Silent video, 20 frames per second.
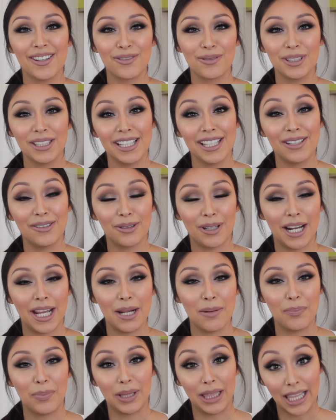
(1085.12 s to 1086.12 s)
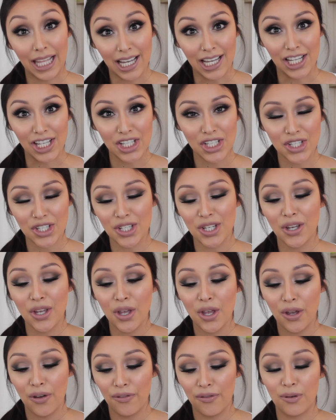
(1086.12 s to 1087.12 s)
really great blush
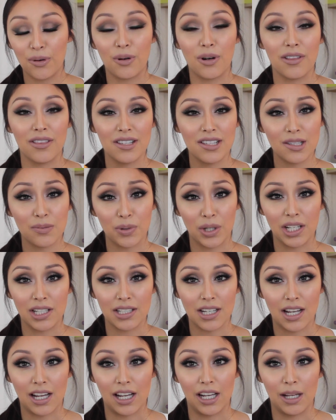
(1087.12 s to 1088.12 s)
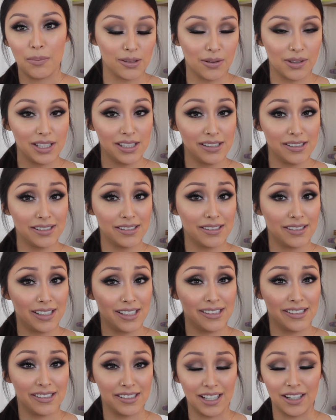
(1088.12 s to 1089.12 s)
for the springtime. So this
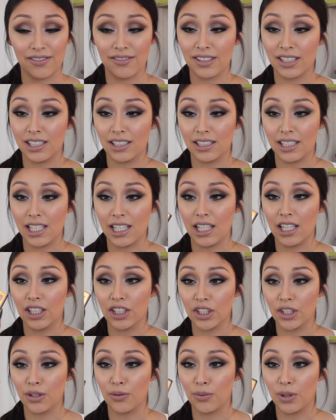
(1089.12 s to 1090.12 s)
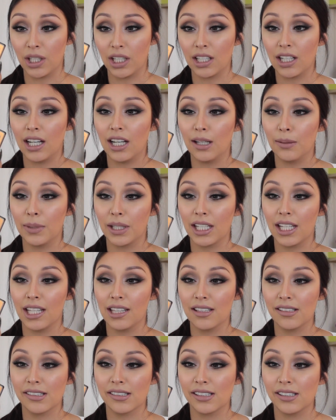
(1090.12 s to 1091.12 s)
is definitely a good one.
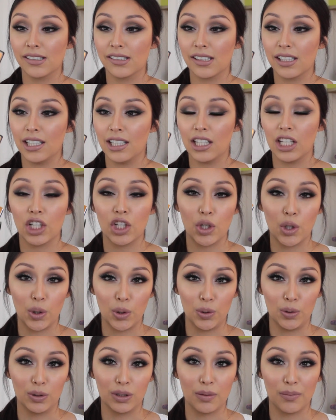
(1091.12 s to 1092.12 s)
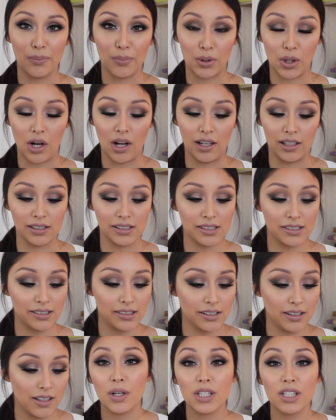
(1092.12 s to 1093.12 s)
Again, this is in gold
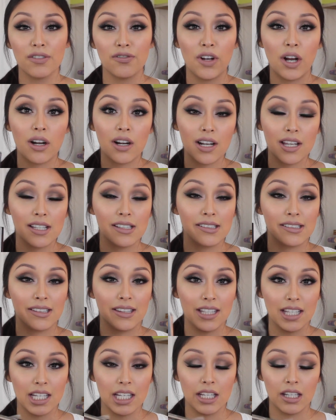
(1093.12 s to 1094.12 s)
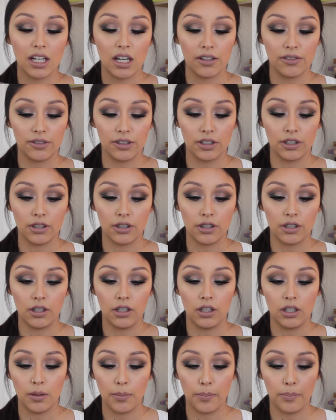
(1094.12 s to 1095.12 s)
bronze. So as far as the
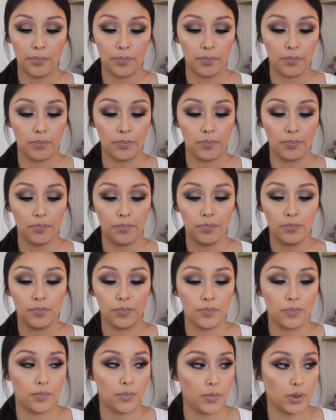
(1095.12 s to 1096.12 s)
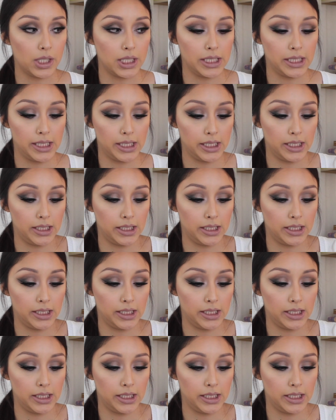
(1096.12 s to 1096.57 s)
Covergirl, what is